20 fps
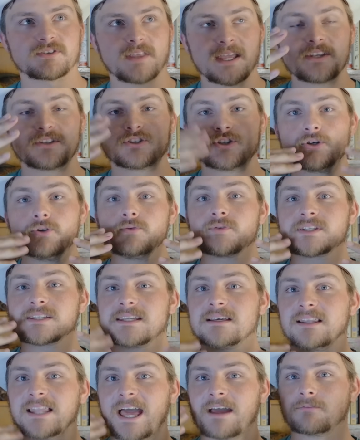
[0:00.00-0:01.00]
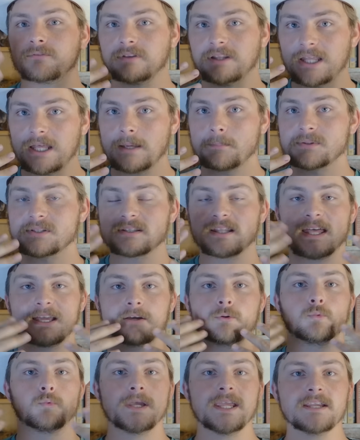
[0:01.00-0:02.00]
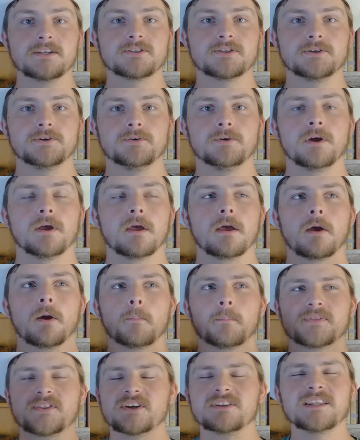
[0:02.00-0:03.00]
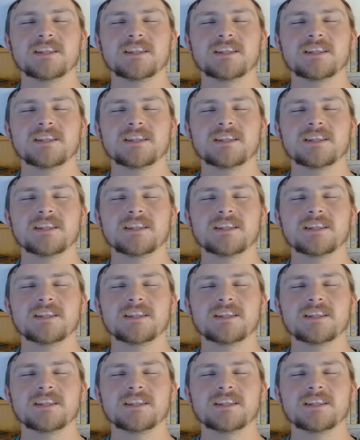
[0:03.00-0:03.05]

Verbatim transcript: they do still have lips like we do, but their